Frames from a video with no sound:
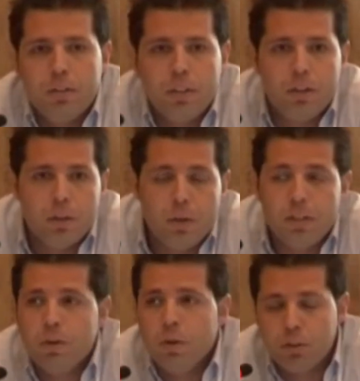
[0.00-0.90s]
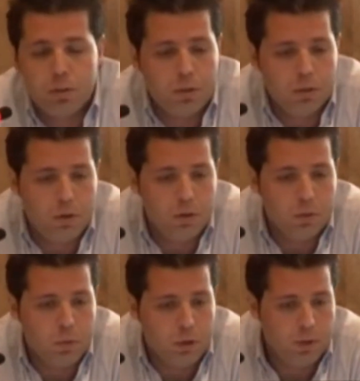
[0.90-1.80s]
sitting on a bus going
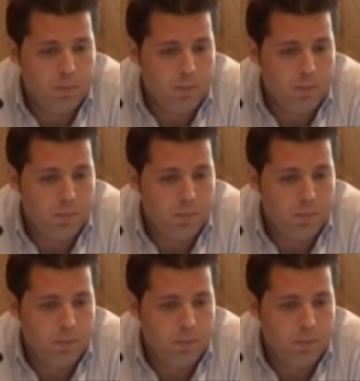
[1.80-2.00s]
to work.